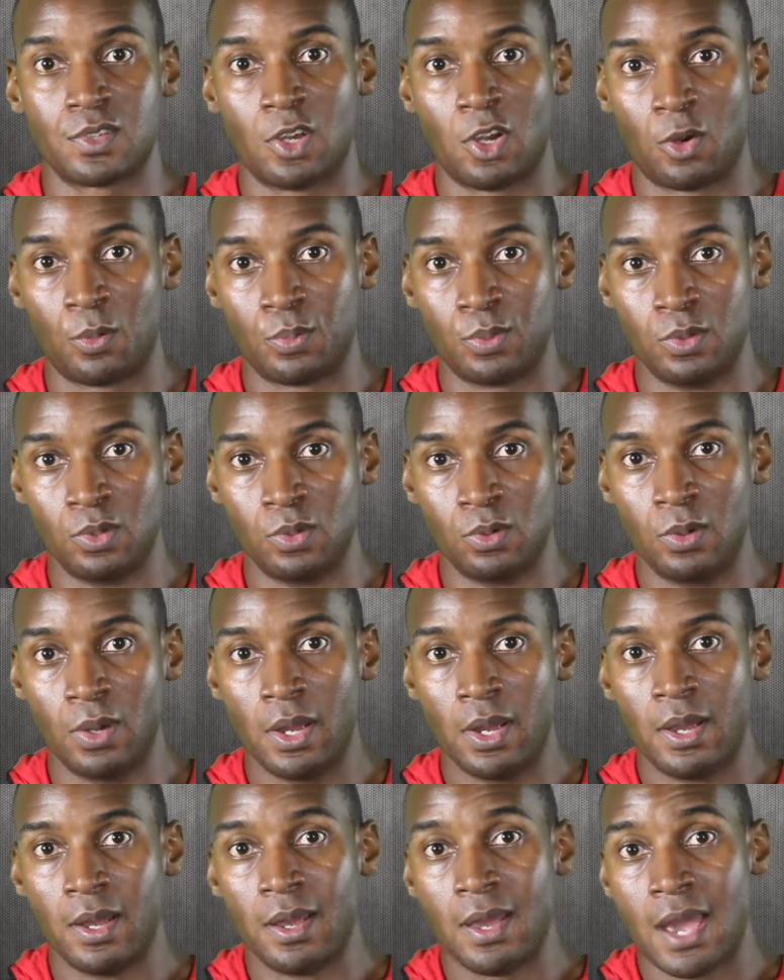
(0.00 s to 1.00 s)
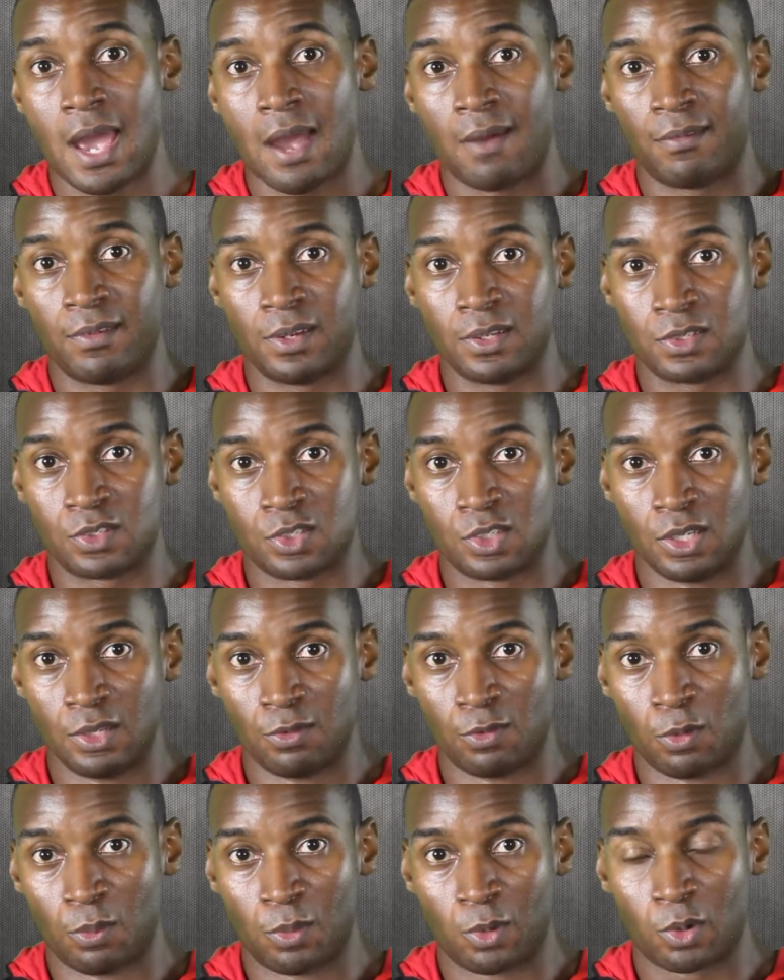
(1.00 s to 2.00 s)
to help you have an
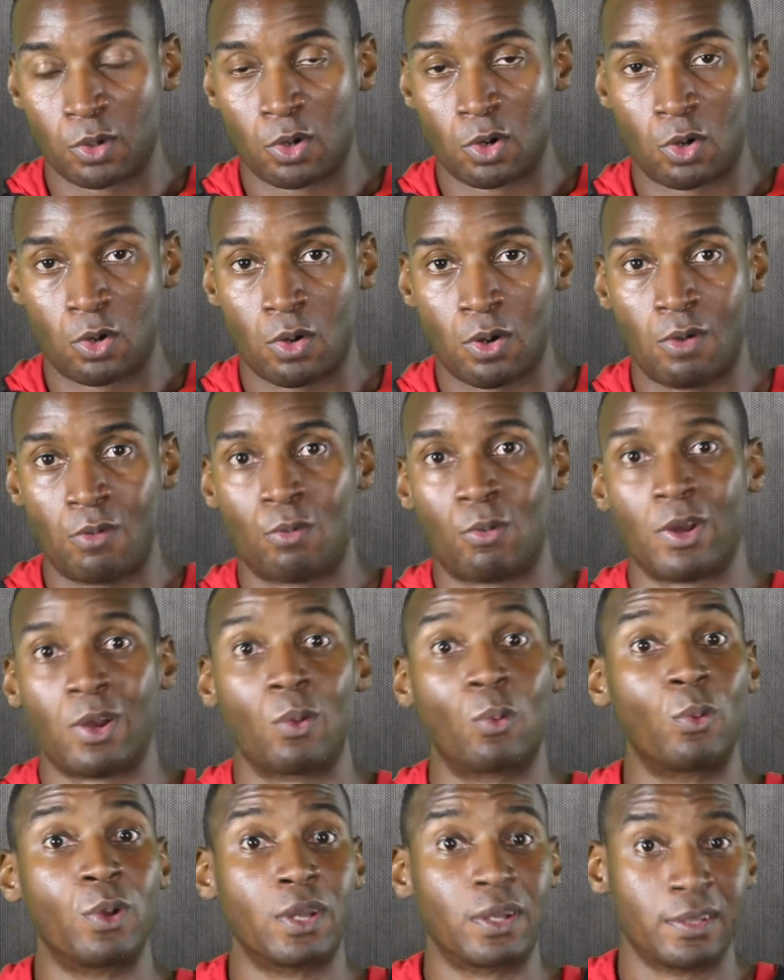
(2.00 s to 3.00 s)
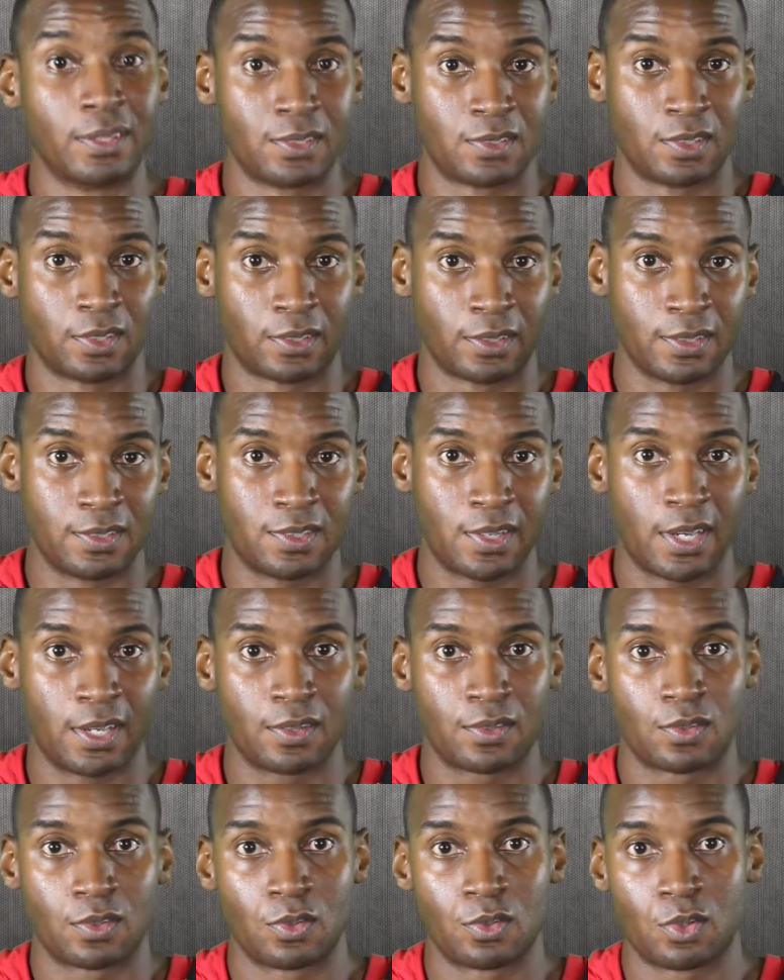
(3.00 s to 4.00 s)
achievable goal of what it realistically
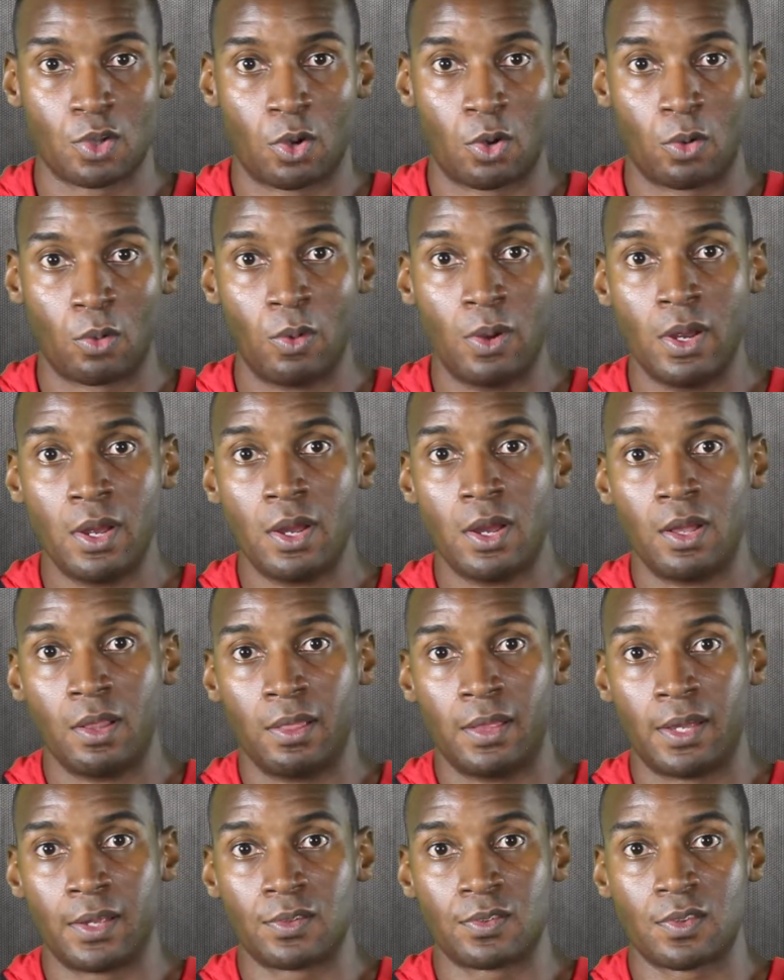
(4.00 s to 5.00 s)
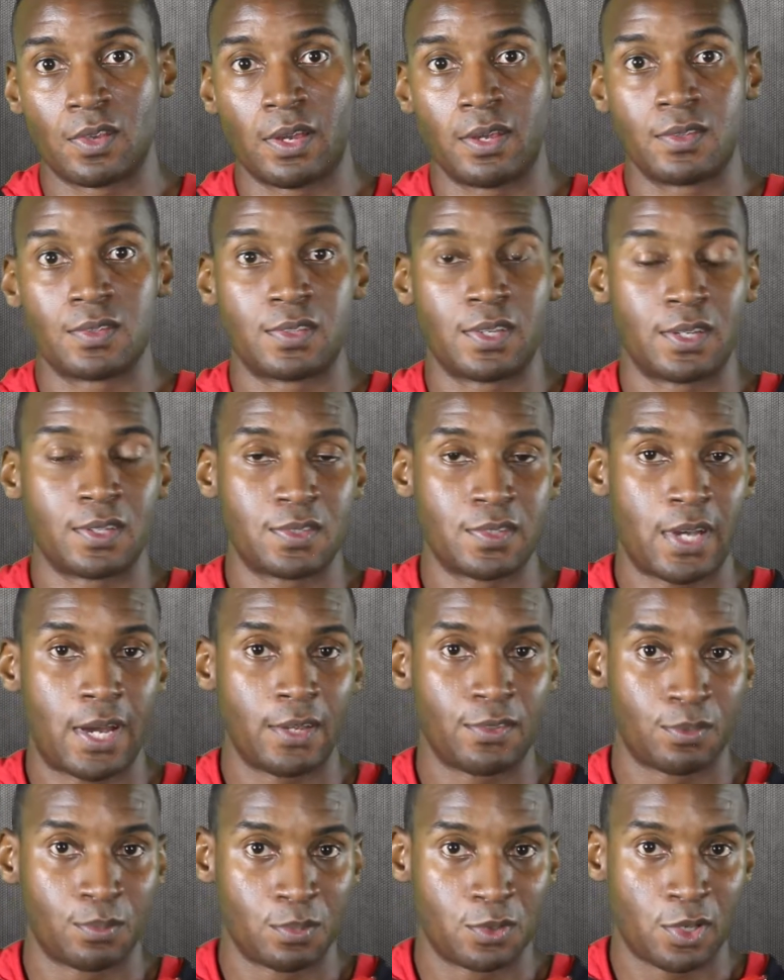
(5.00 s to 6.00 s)
takes. So Let's set
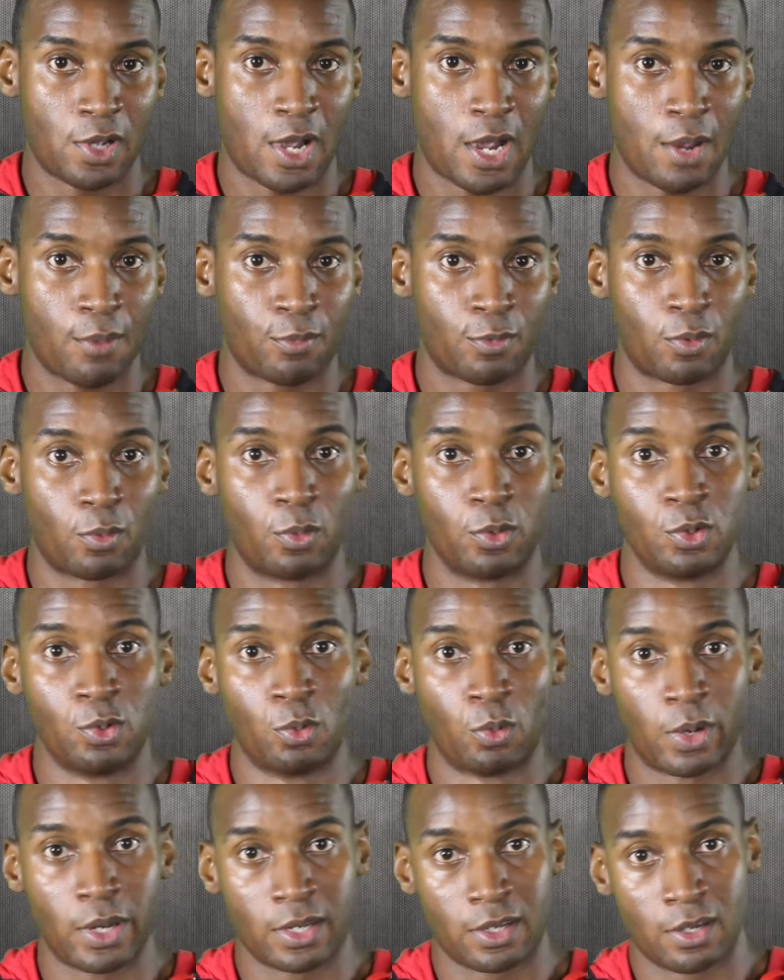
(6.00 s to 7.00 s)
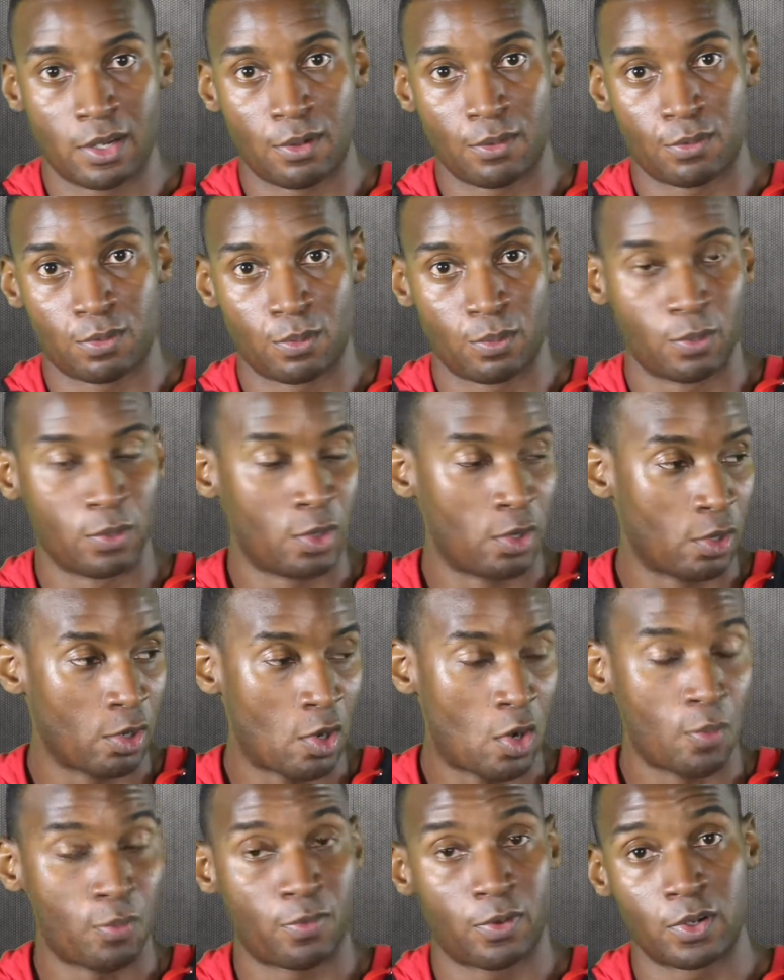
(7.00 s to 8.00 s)
aside some time from when you wake up from the
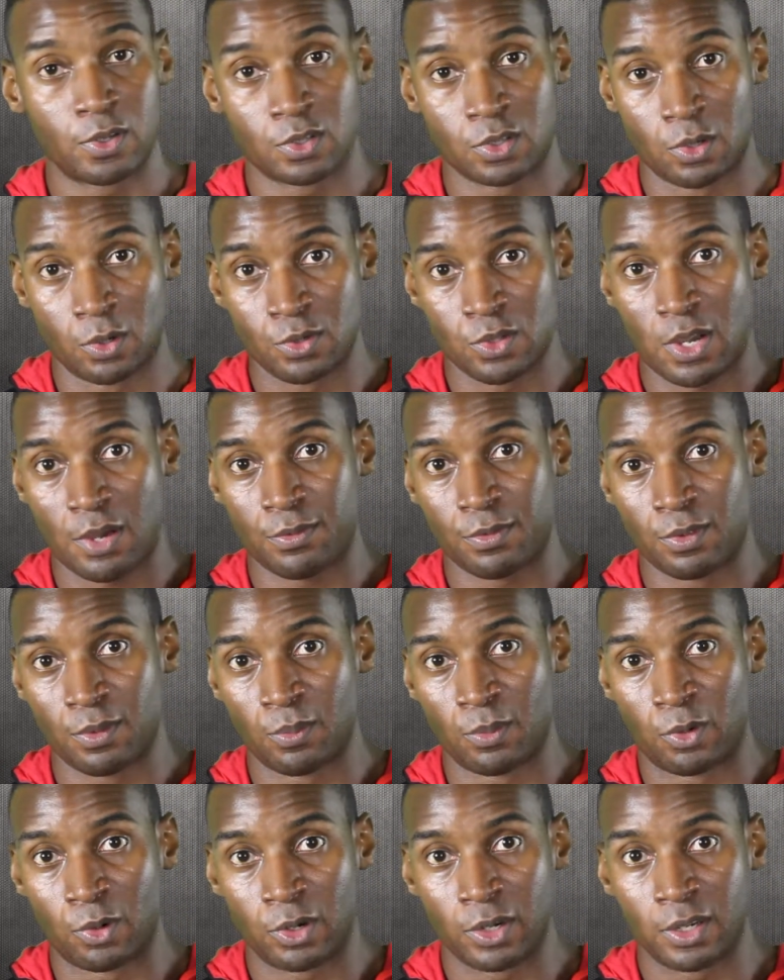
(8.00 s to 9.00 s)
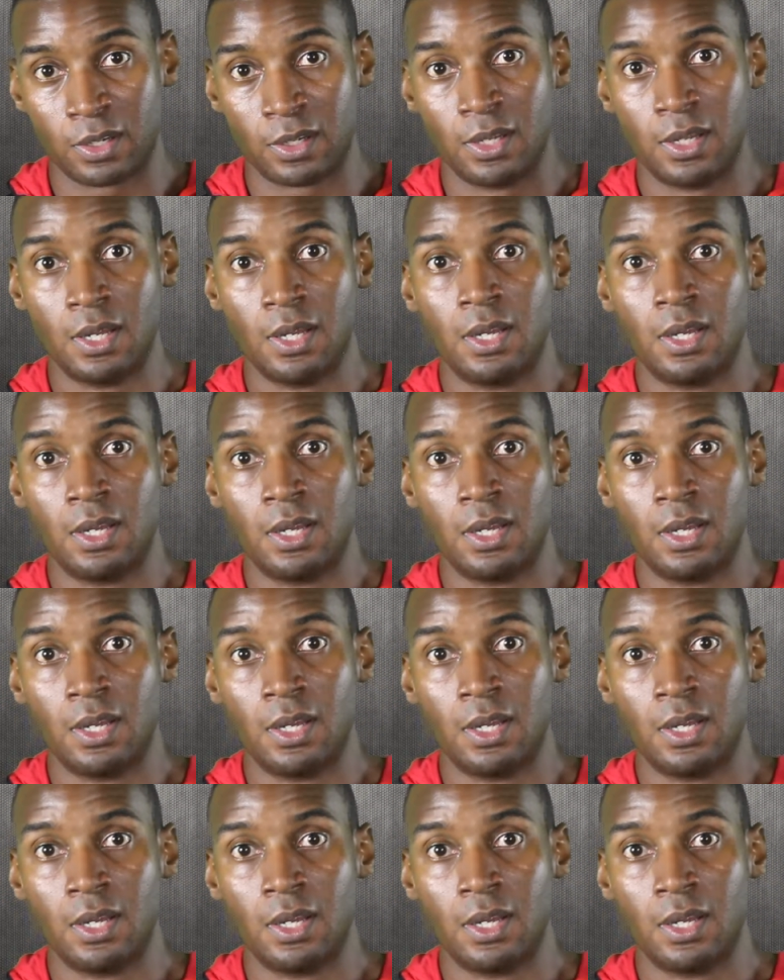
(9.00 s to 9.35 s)
alarm first goes off in the morning